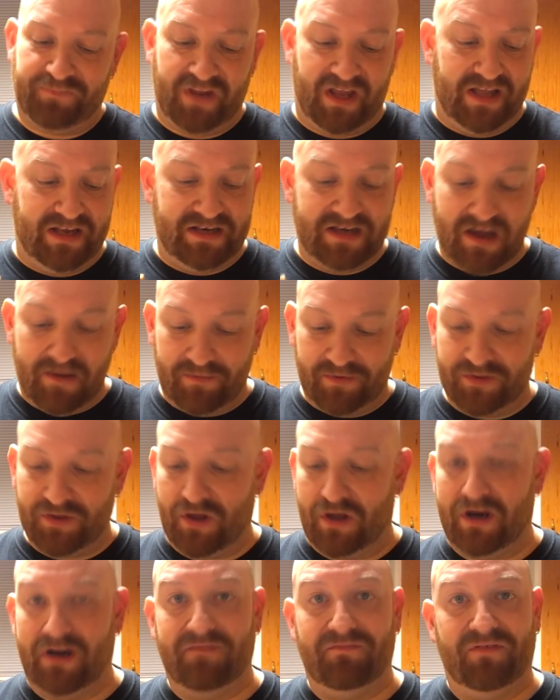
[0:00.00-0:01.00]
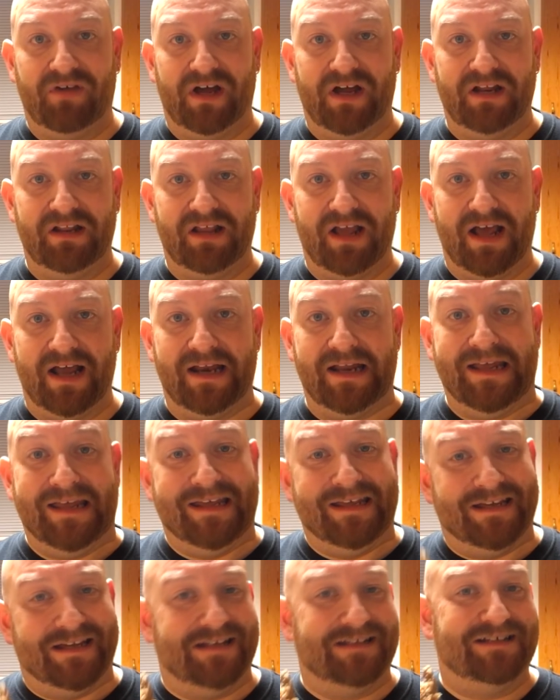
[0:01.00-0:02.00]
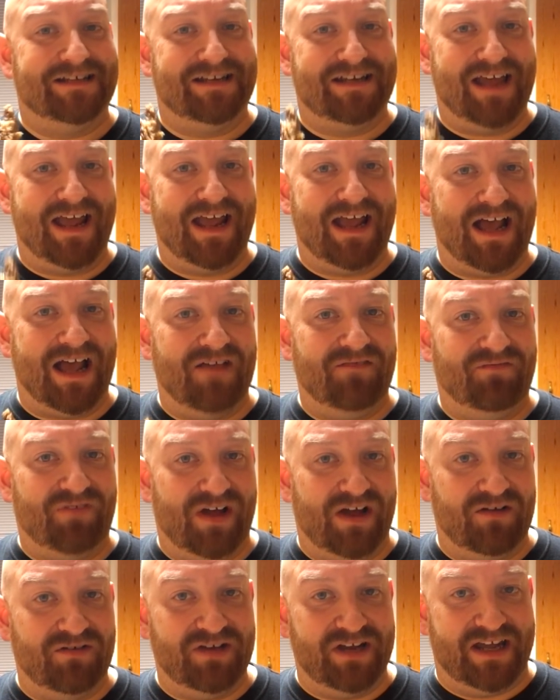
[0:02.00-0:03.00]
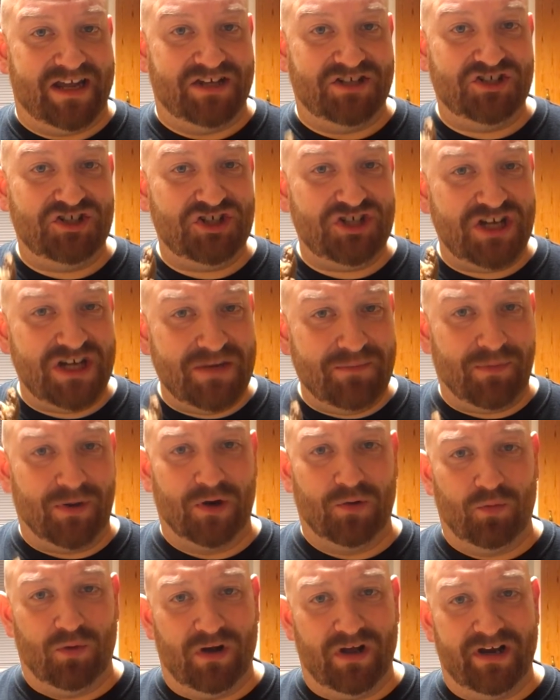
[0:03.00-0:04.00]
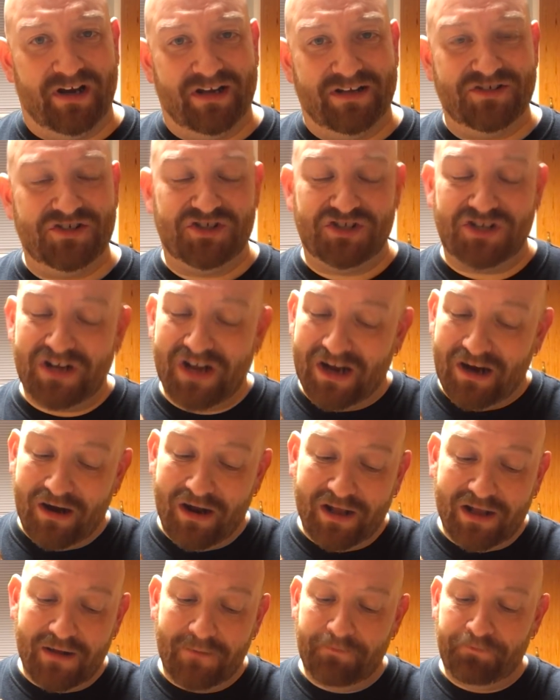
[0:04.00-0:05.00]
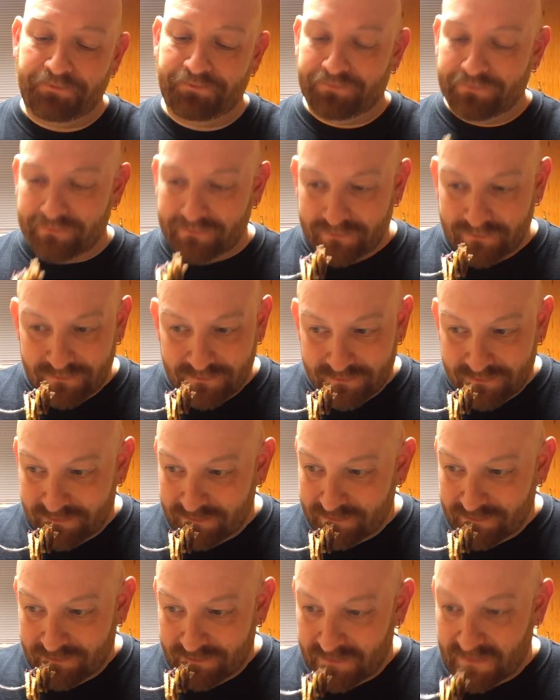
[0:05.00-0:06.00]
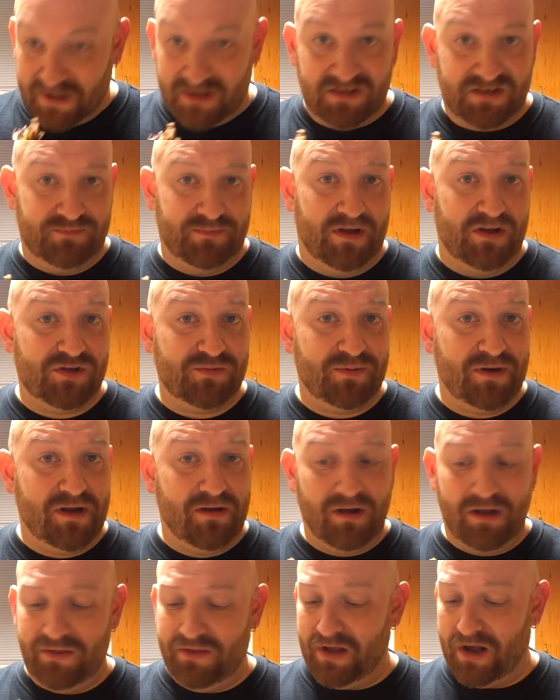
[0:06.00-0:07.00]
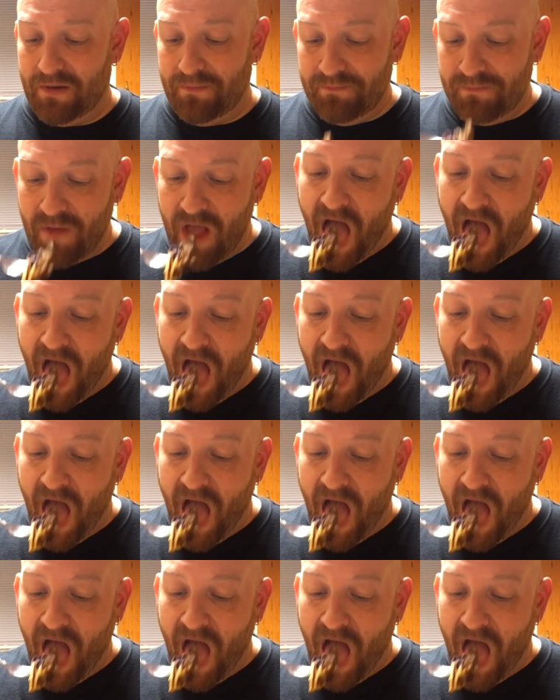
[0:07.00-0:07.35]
I never thought I'd find that. And today I found a cheaper one. It's generic. Smells pretty good though.